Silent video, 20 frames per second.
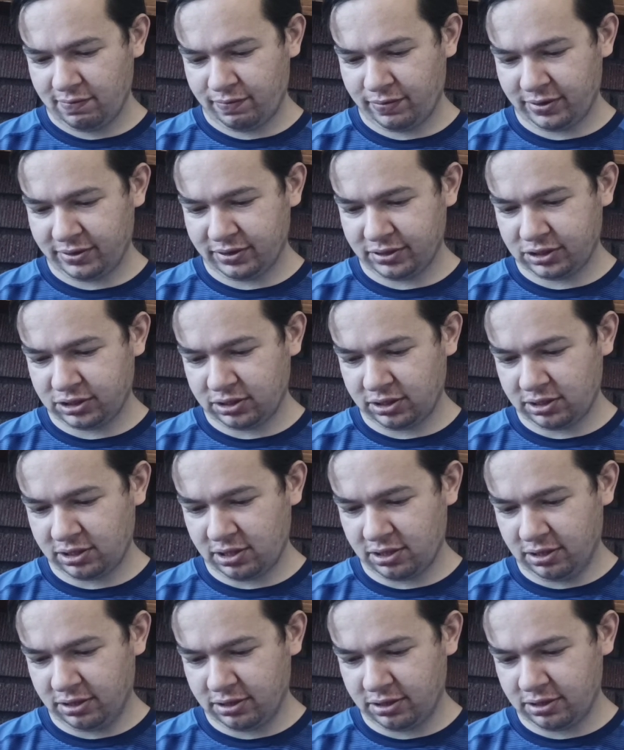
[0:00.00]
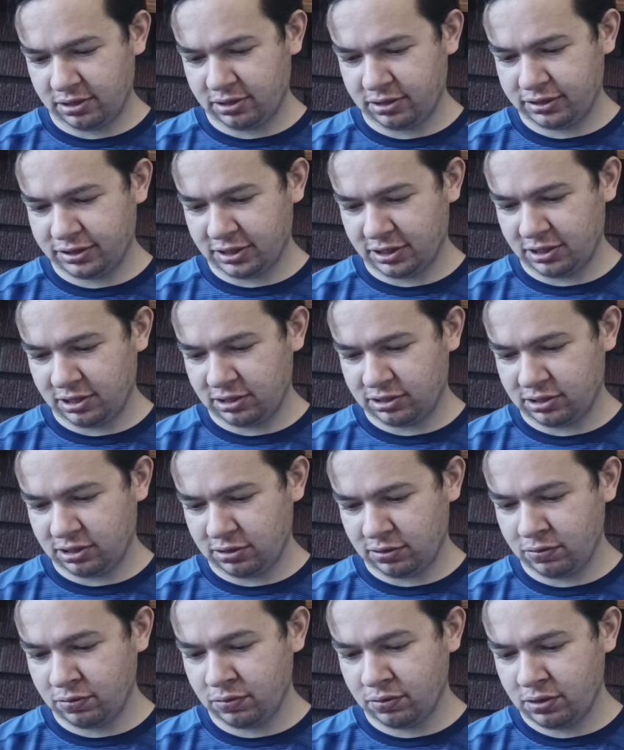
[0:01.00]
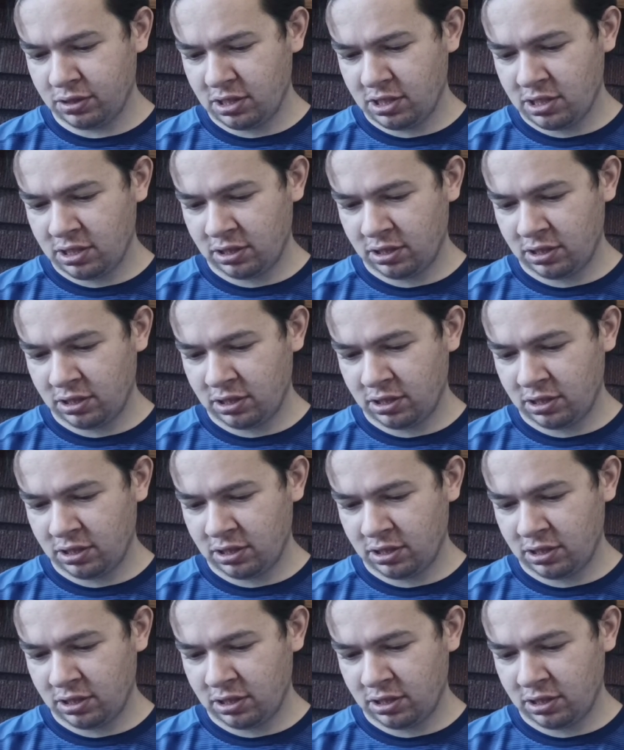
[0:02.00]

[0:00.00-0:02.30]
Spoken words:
for the sugar, 32